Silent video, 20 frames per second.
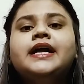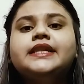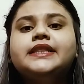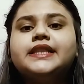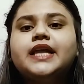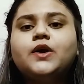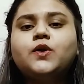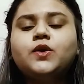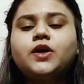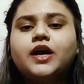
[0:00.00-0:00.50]

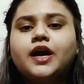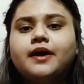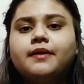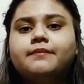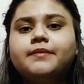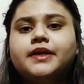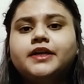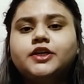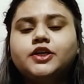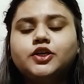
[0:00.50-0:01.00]
Now
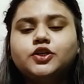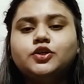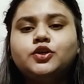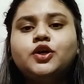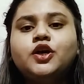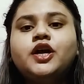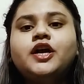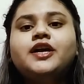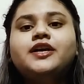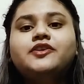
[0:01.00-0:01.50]
coming to
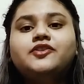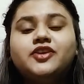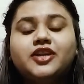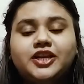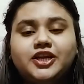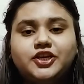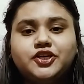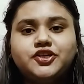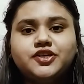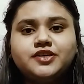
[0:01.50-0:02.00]

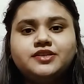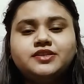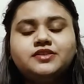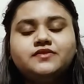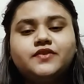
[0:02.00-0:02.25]
relations